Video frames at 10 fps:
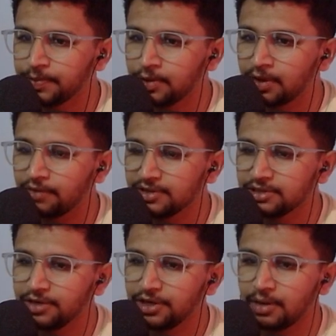Okay,
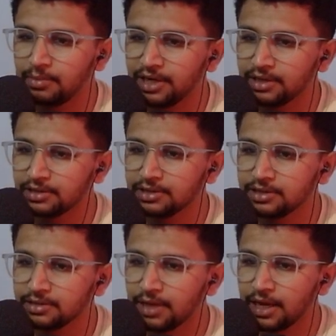first you need to update the
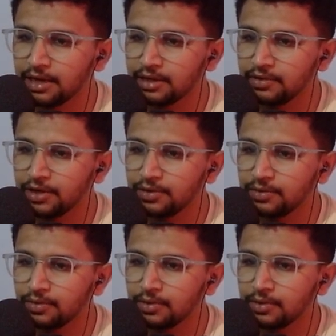system and you need to